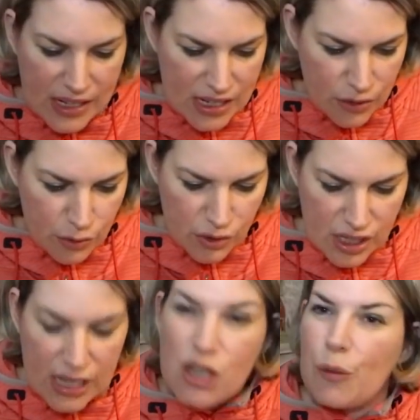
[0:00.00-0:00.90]
These are all
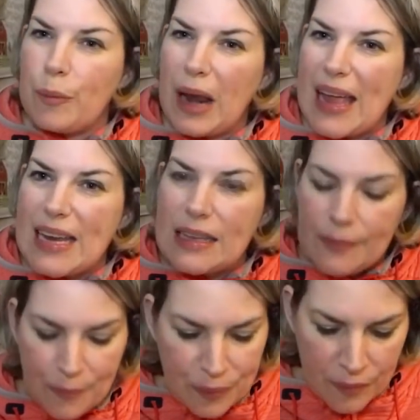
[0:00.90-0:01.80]
stitched on plain.
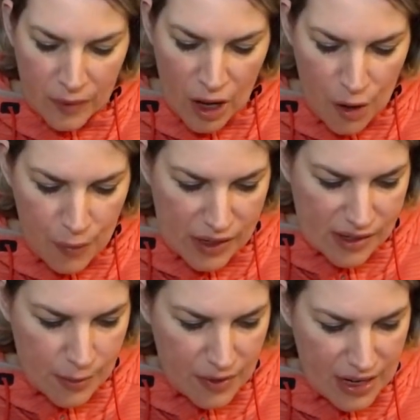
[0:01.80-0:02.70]
But
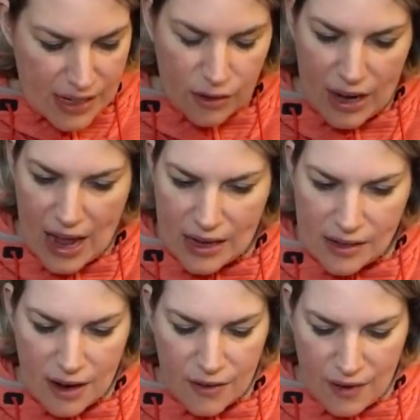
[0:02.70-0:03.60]
some of these on
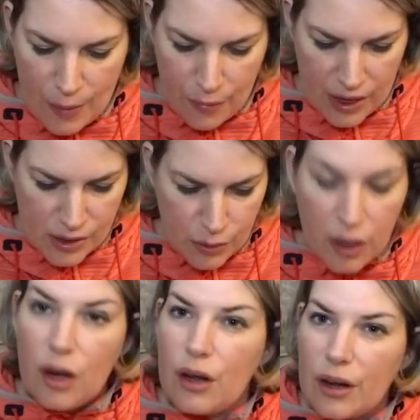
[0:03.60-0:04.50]
hand-dyed fabrics would
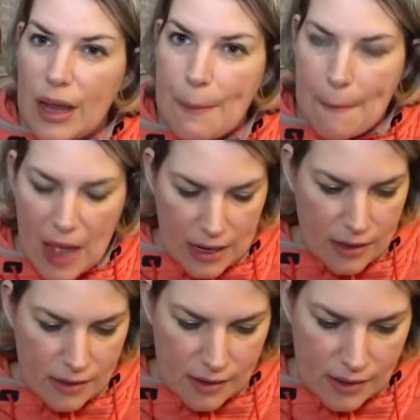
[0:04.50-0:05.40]
look
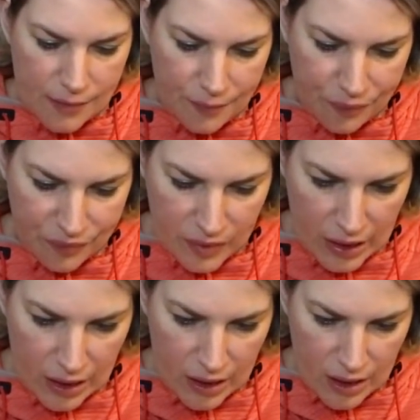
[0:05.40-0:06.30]
immense.
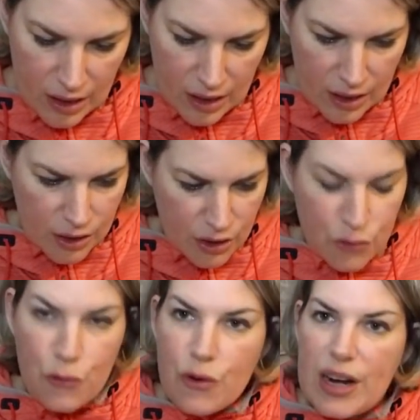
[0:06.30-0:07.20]
You could
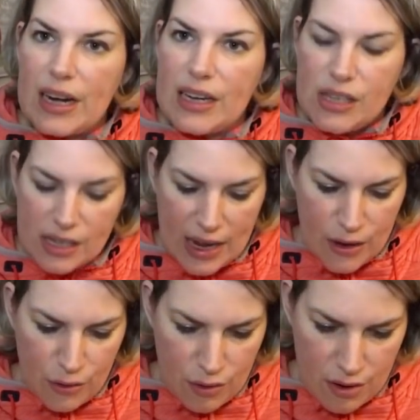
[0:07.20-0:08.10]
really just let
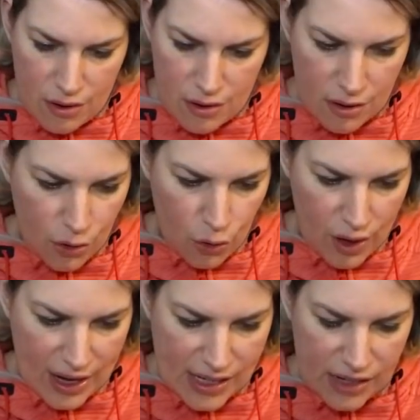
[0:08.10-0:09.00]
your
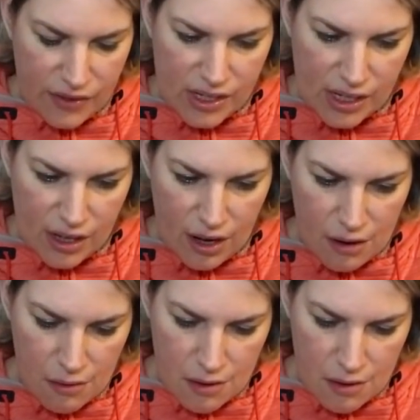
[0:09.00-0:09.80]
creativity go.